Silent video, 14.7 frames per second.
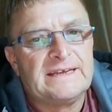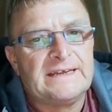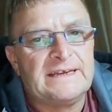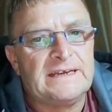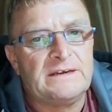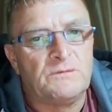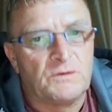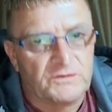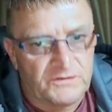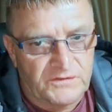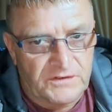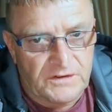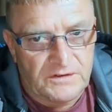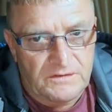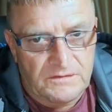He wants
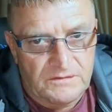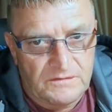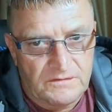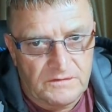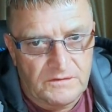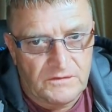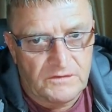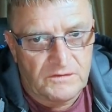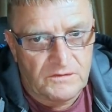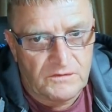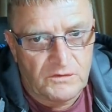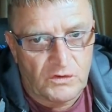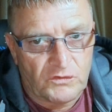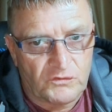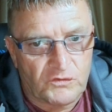to
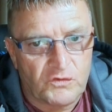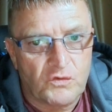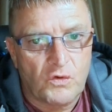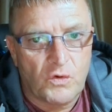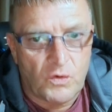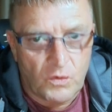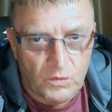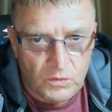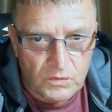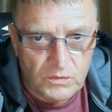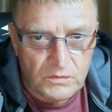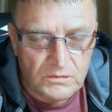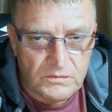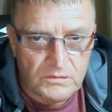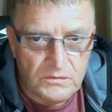control
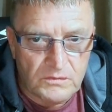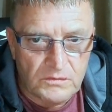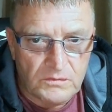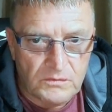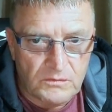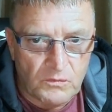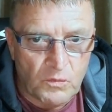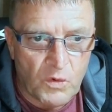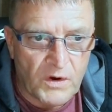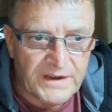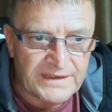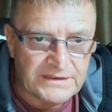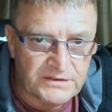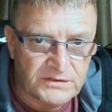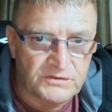what
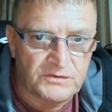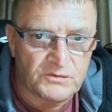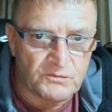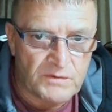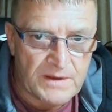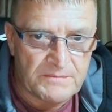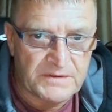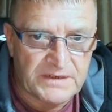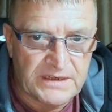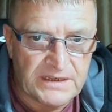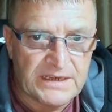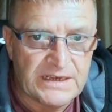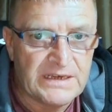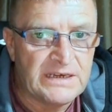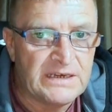is the remedy,
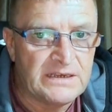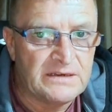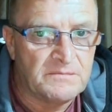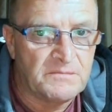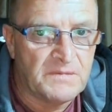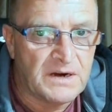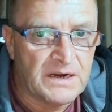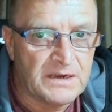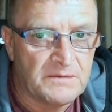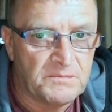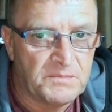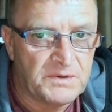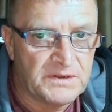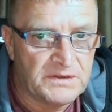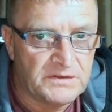in my
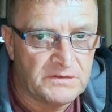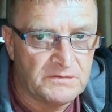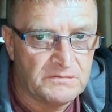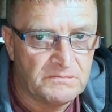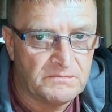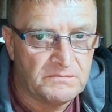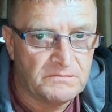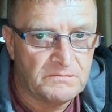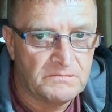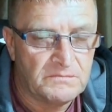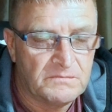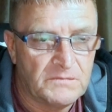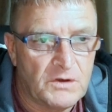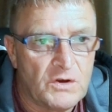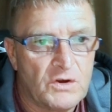opinion.
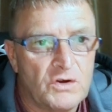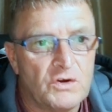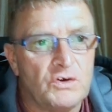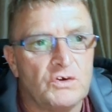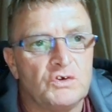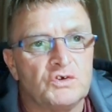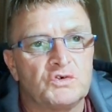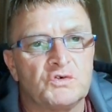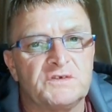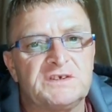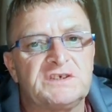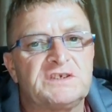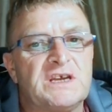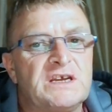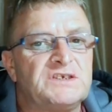So at this
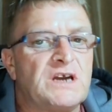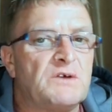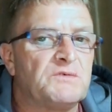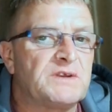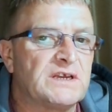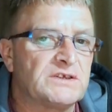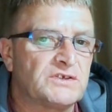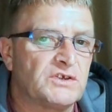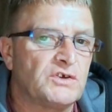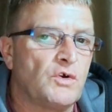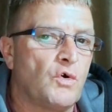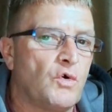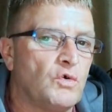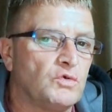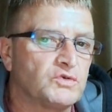stage, I would ask that you
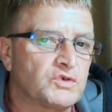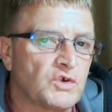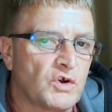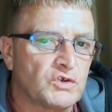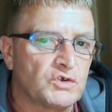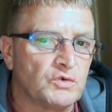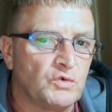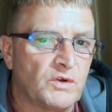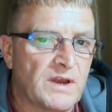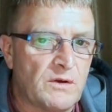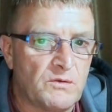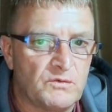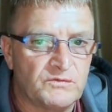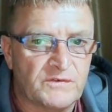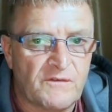all start to look
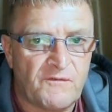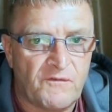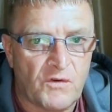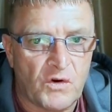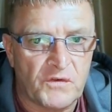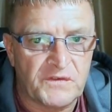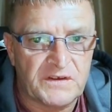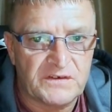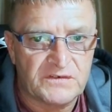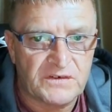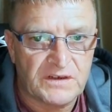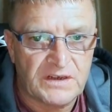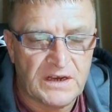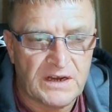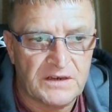out for this
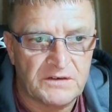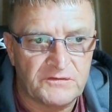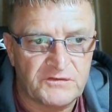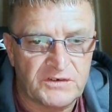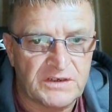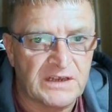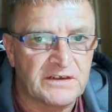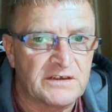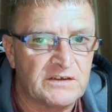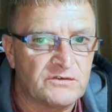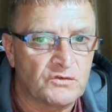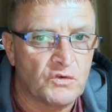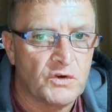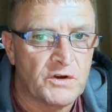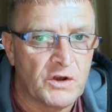kind of shenanigans
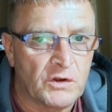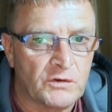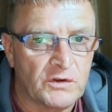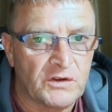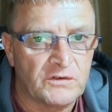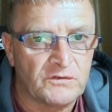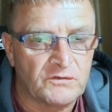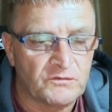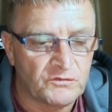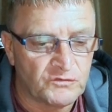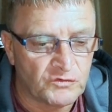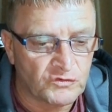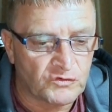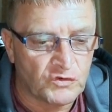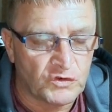going on and
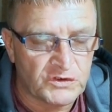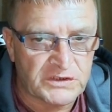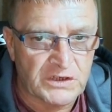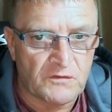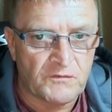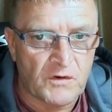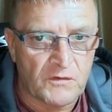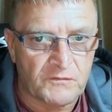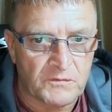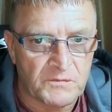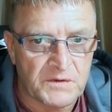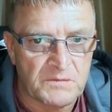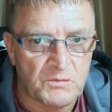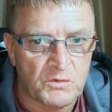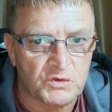just cut yourself off from the
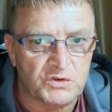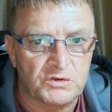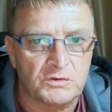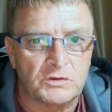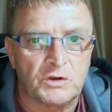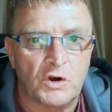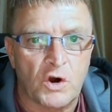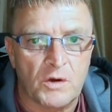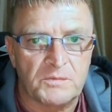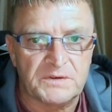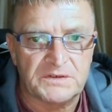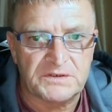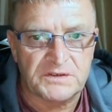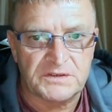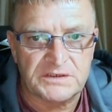emotional
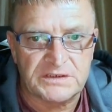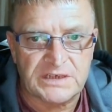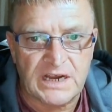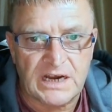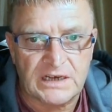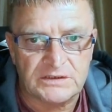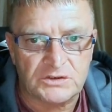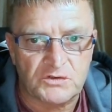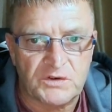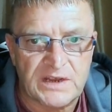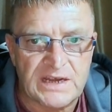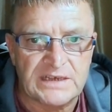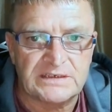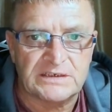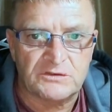garbage that this guy has
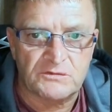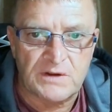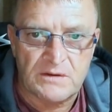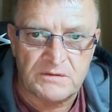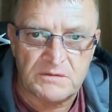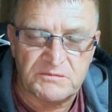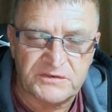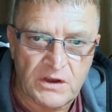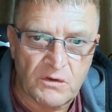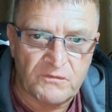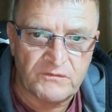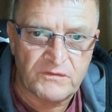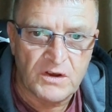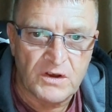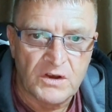created around
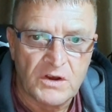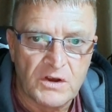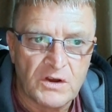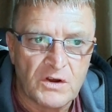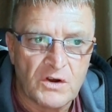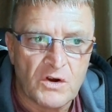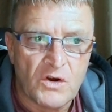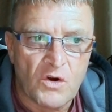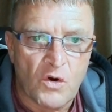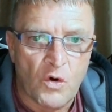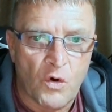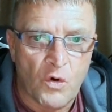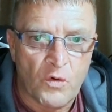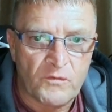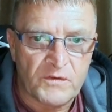himself
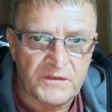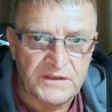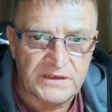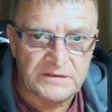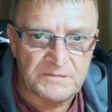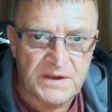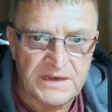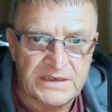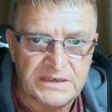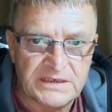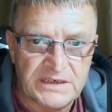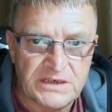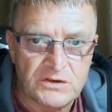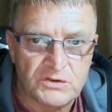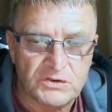over these many
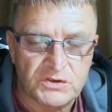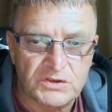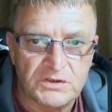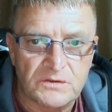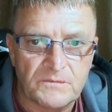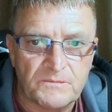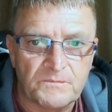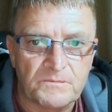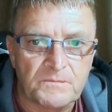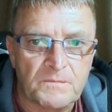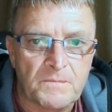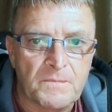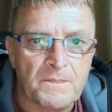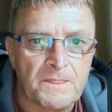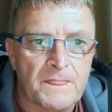years.
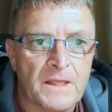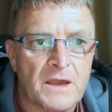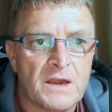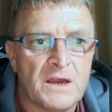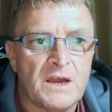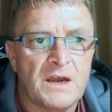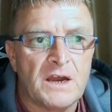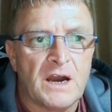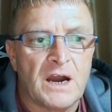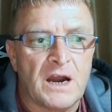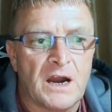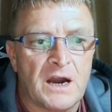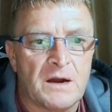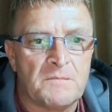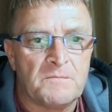
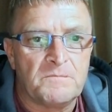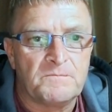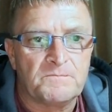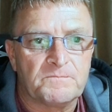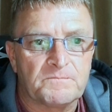And